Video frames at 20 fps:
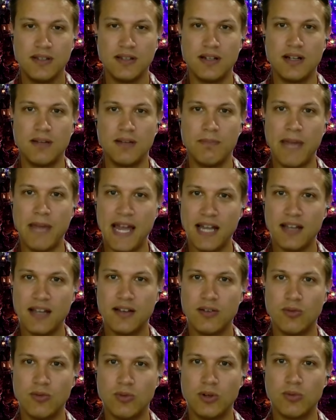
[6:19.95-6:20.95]
Uh, Mak,
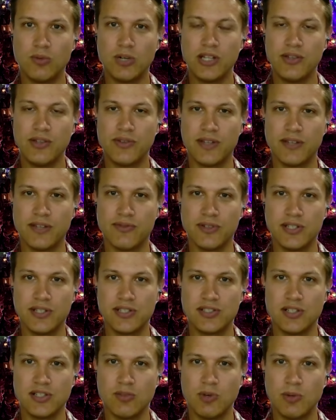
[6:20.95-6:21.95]
what, what do you think for
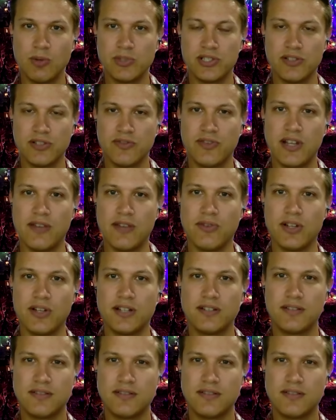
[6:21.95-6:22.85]
this year? What was your favorite?